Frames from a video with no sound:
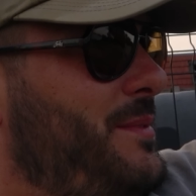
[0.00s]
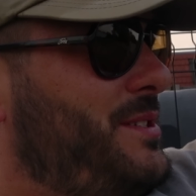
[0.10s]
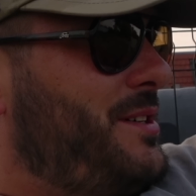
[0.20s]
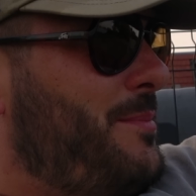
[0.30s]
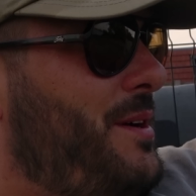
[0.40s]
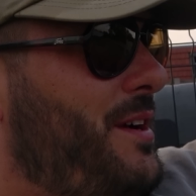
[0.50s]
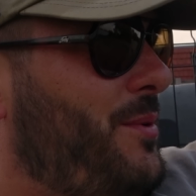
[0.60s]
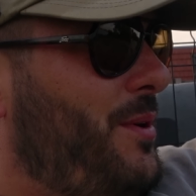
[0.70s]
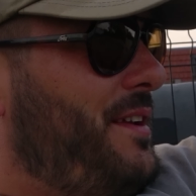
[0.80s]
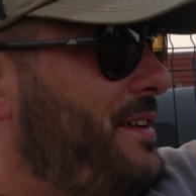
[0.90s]
which I'm uh,
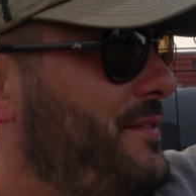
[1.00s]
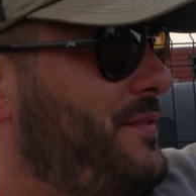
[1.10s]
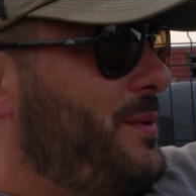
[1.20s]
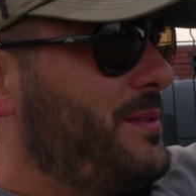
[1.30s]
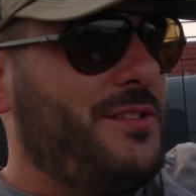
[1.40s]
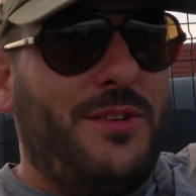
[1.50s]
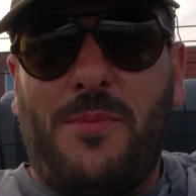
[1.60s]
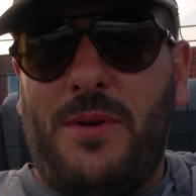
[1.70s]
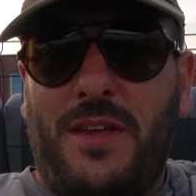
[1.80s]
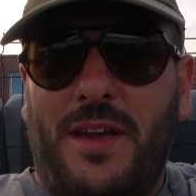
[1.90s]
quite looking forward
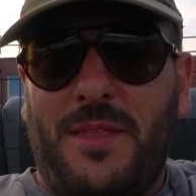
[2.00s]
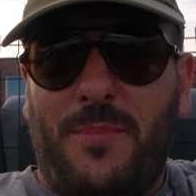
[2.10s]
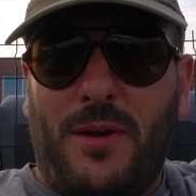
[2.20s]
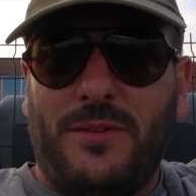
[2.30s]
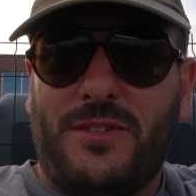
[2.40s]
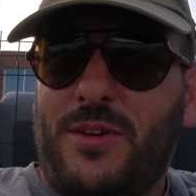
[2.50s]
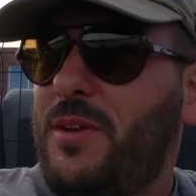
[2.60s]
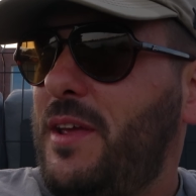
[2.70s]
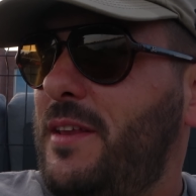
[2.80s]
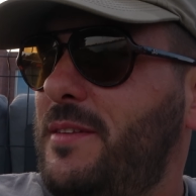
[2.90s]
to. But yeah, the boats have
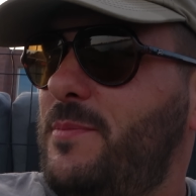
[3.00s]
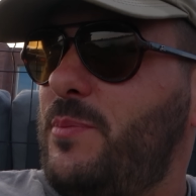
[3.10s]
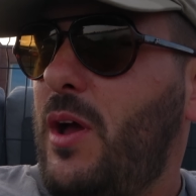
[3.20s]
gone in.